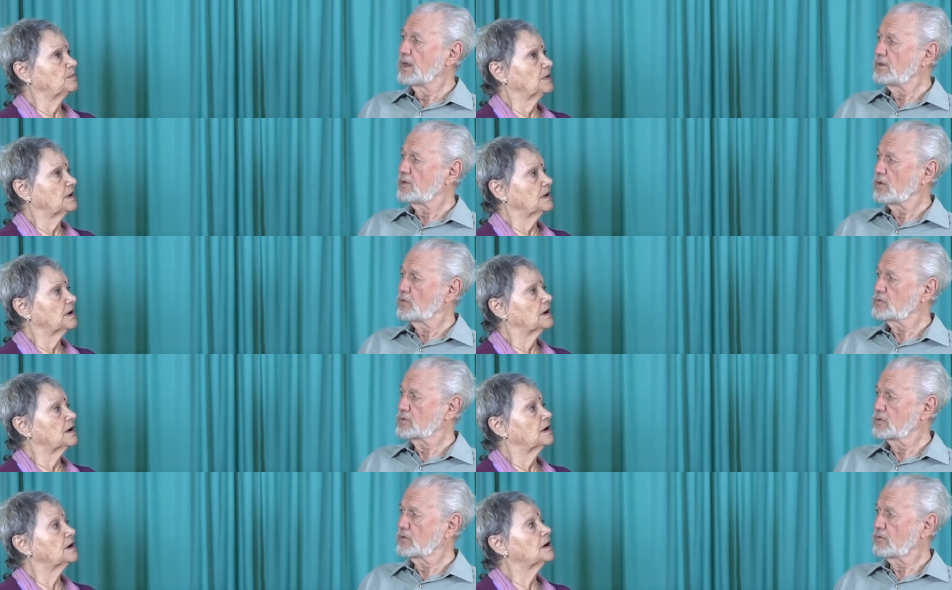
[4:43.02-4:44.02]
Speaker 1: 90, oh,
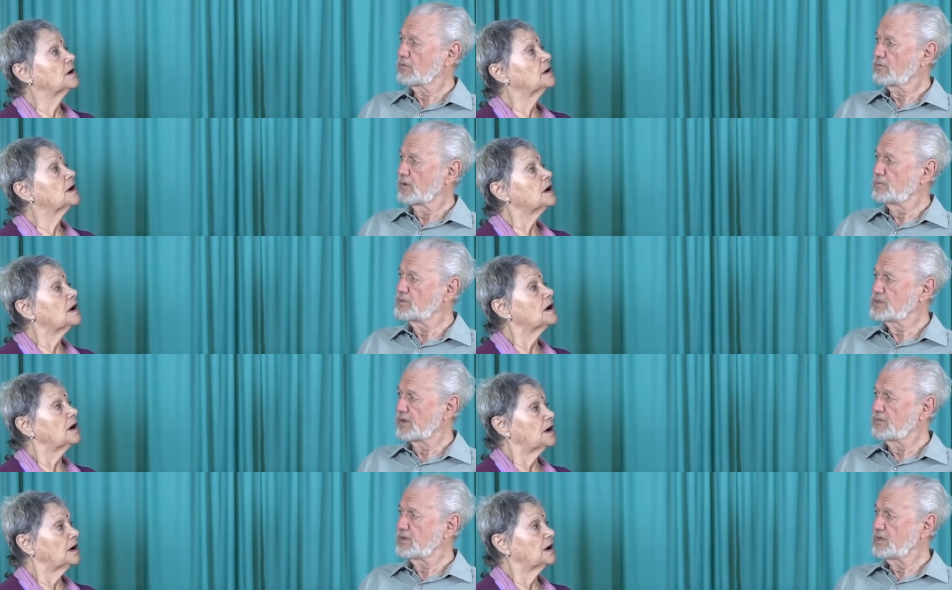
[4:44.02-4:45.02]
so from uh,
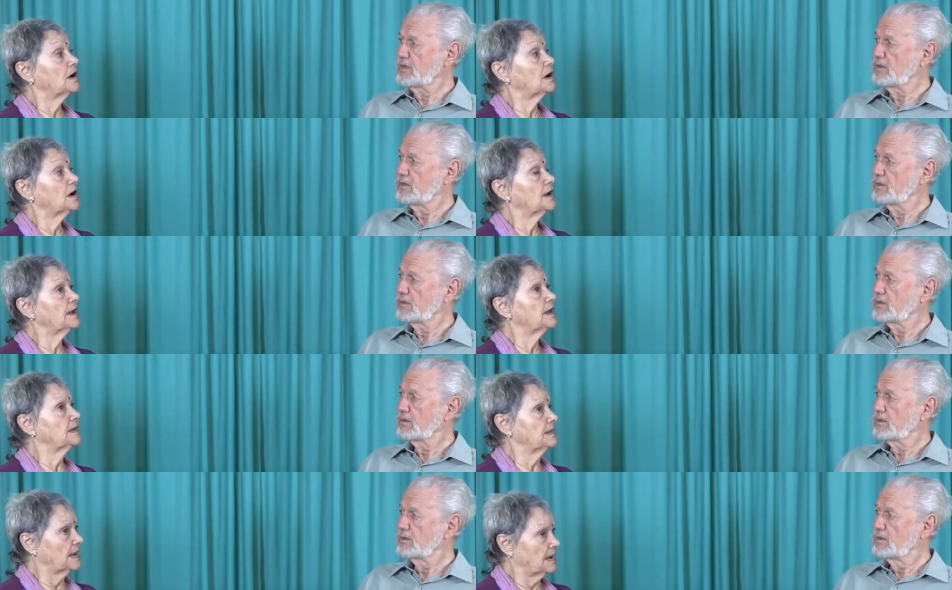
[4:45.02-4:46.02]
70?
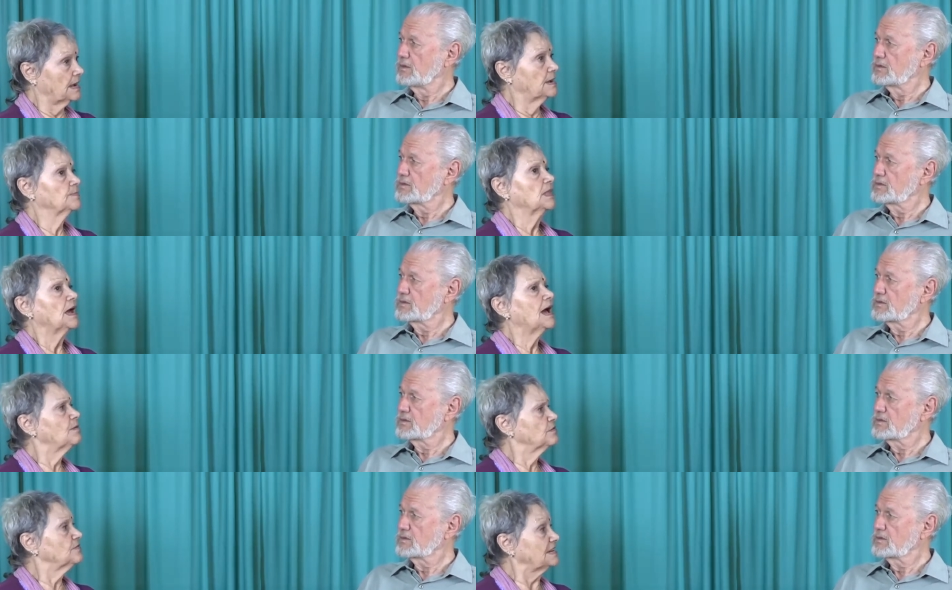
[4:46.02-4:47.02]
Speaker 2: Yeah,
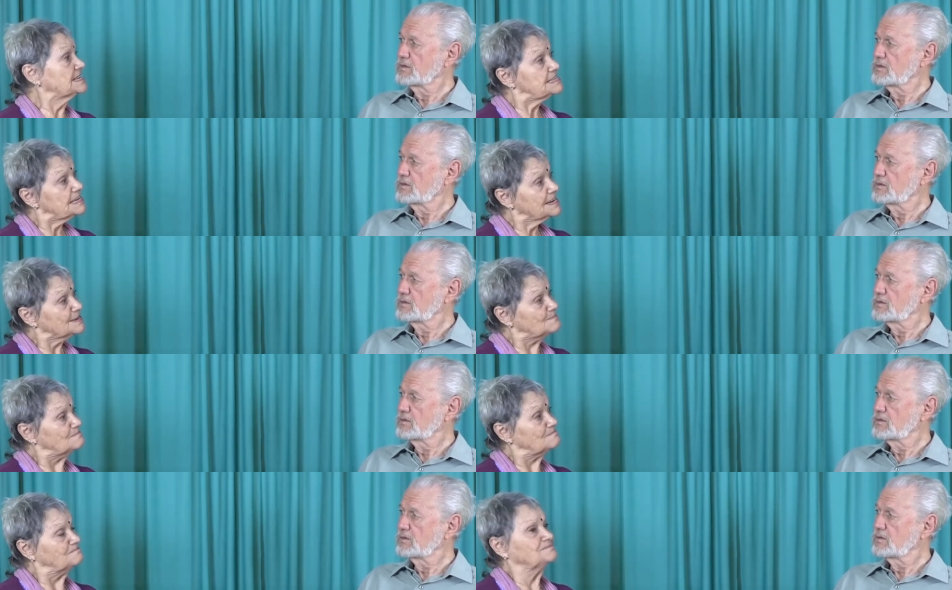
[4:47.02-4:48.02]
I was very sick.
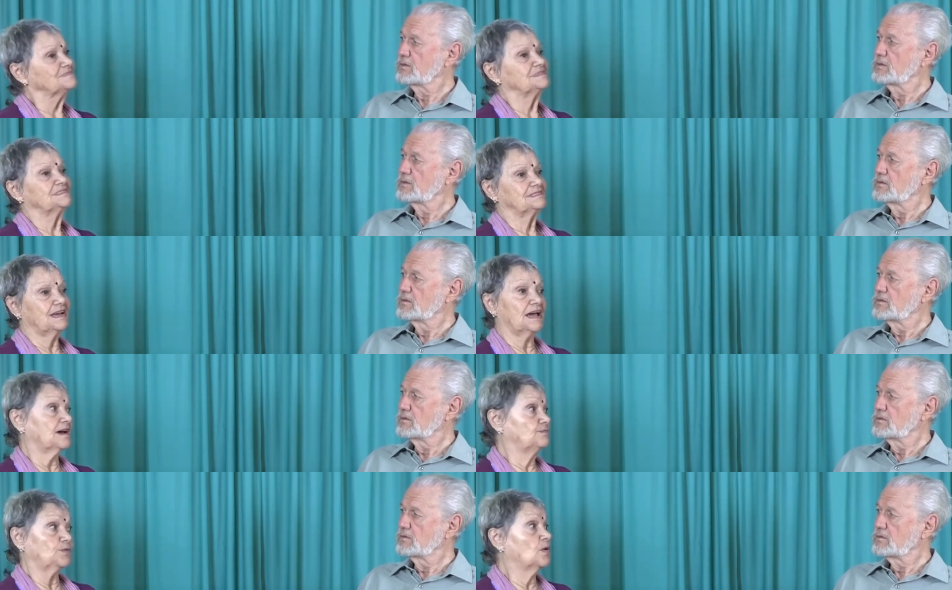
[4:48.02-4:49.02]
I
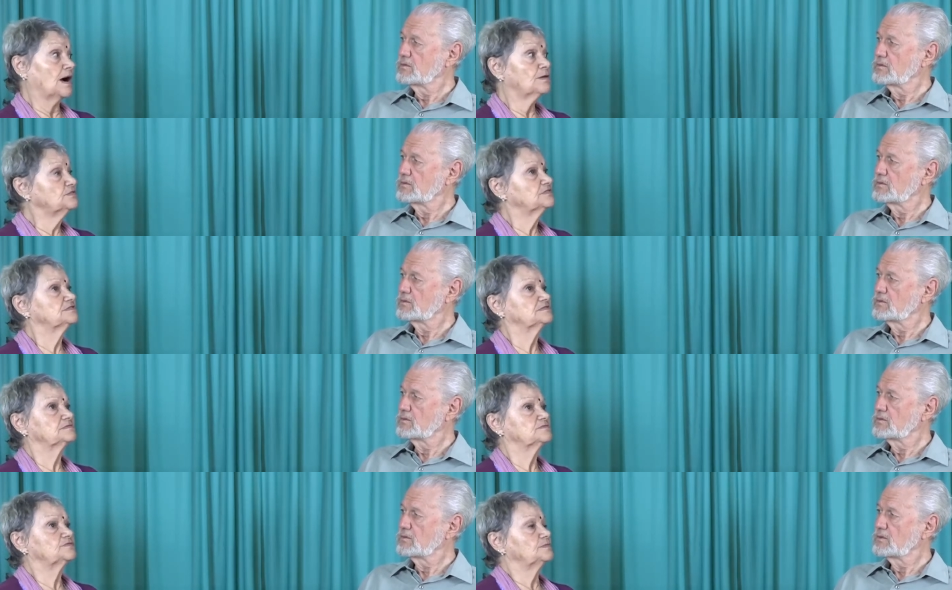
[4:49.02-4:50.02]
had to go out
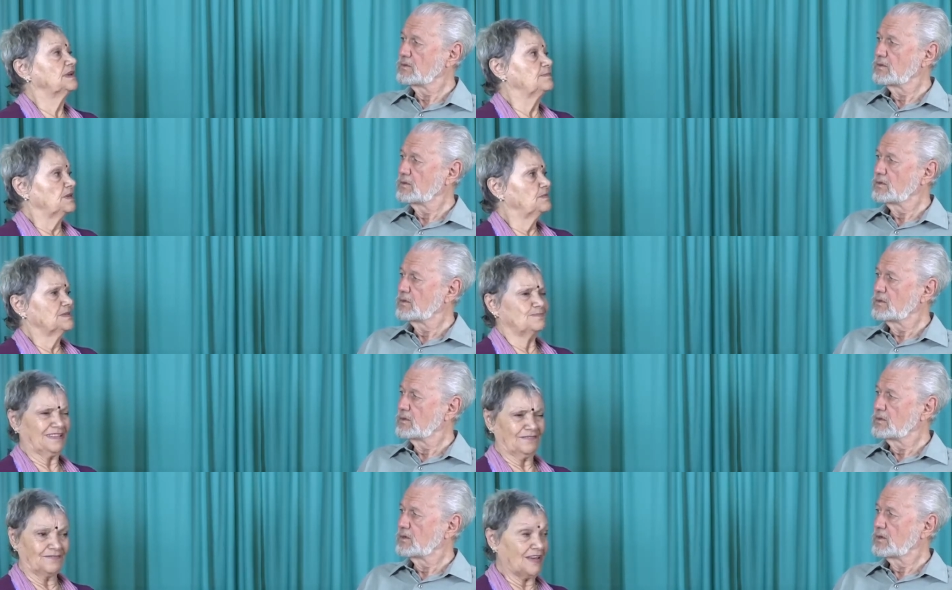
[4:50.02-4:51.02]
from the amoebas,
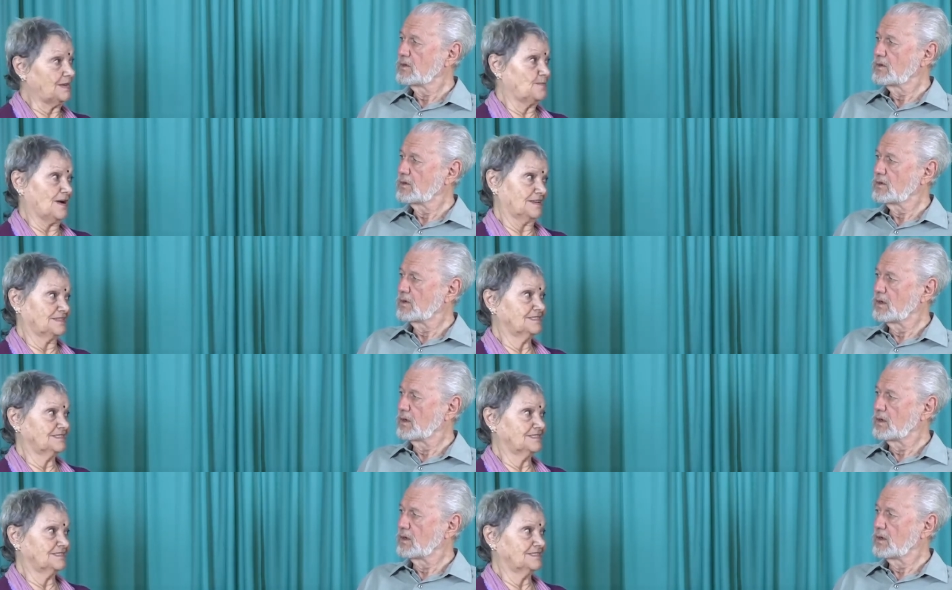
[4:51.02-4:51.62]
but very bad. Eh?